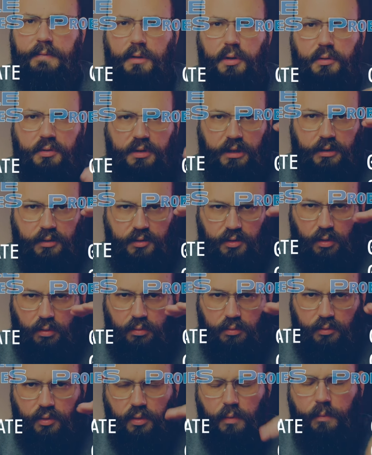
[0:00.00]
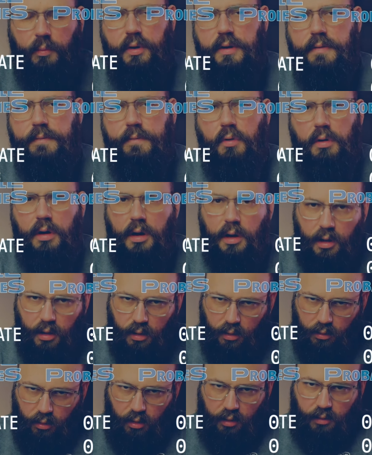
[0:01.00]
of losing, so so zero point four.
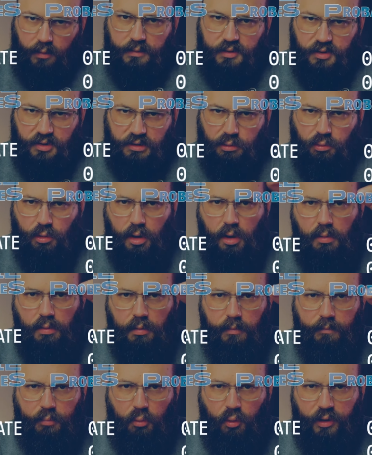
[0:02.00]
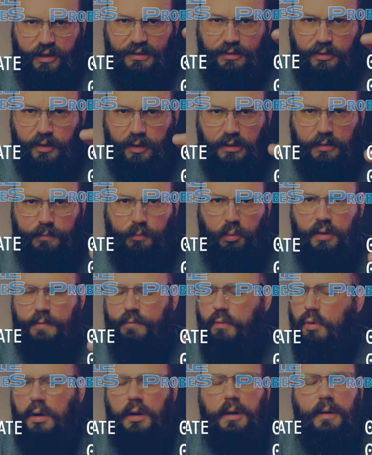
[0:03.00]
Look, zero, zero point six, zero point
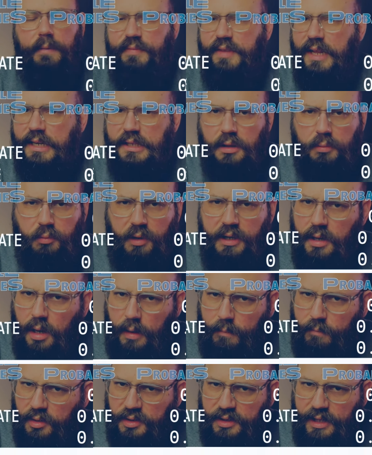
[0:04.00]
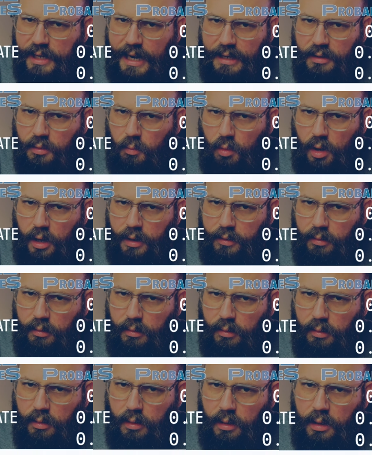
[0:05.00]
four. That's three numbers that add to one,
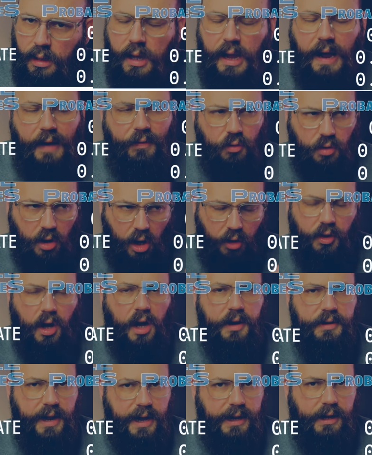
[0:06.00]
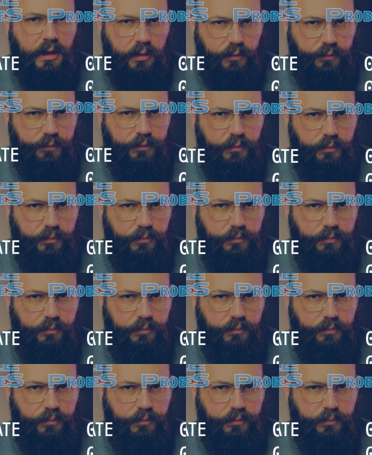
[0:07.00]
and they're all non-negative.